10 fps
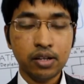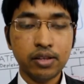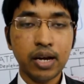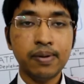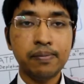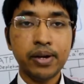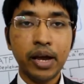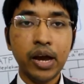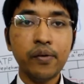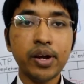There may
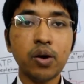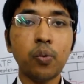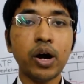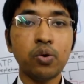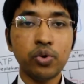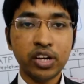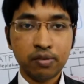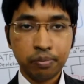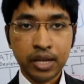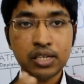be area where we
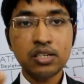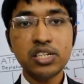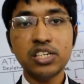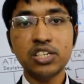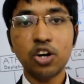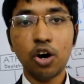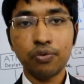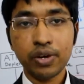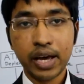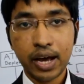have plenty
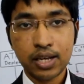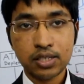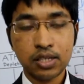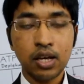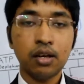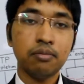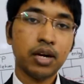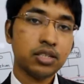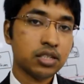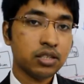of gas,
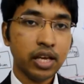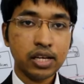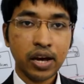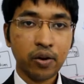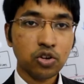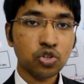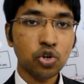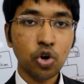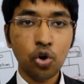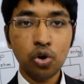but they cannot
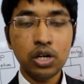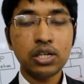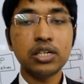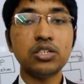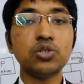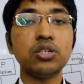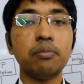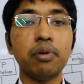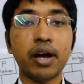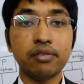go into the
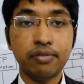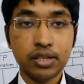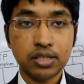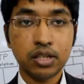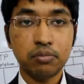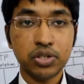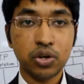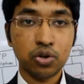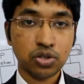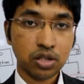blood vessel
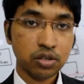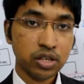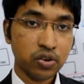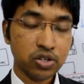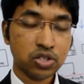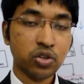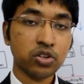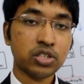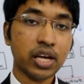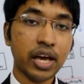because there is
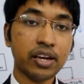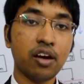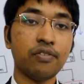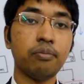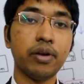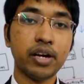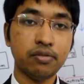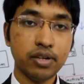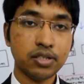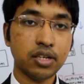not enough
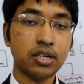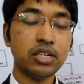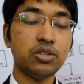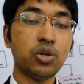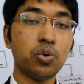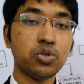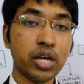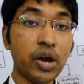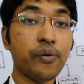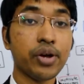blood vessel in those
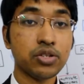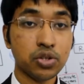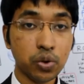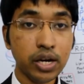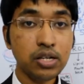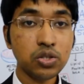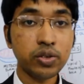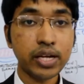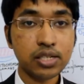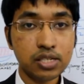areas. Okay, so
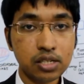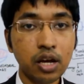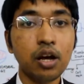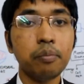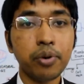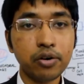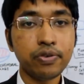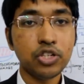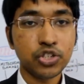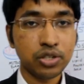that is
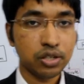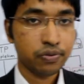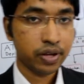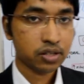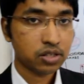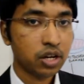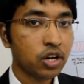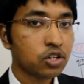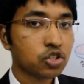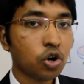perfusion defect.
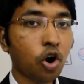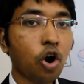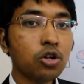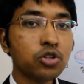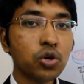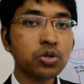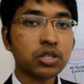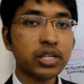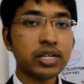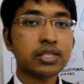So all those
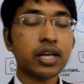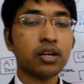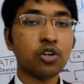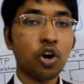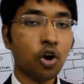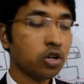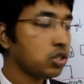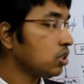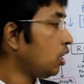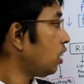things can
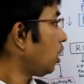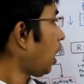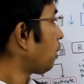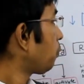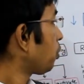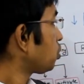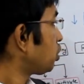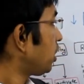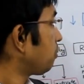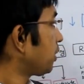cause
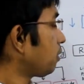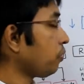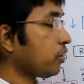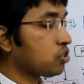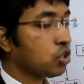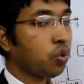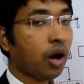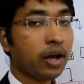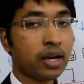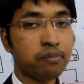hypoxemia. So
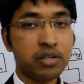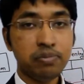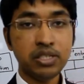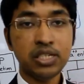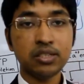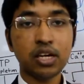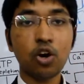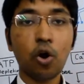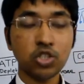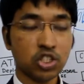I am repeating the
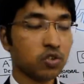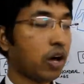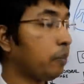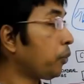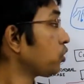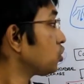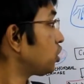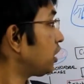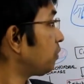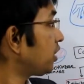causes of
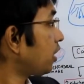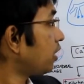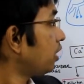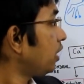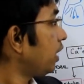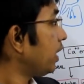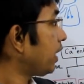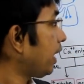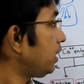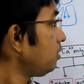hypoxemia
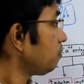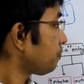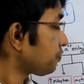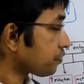again.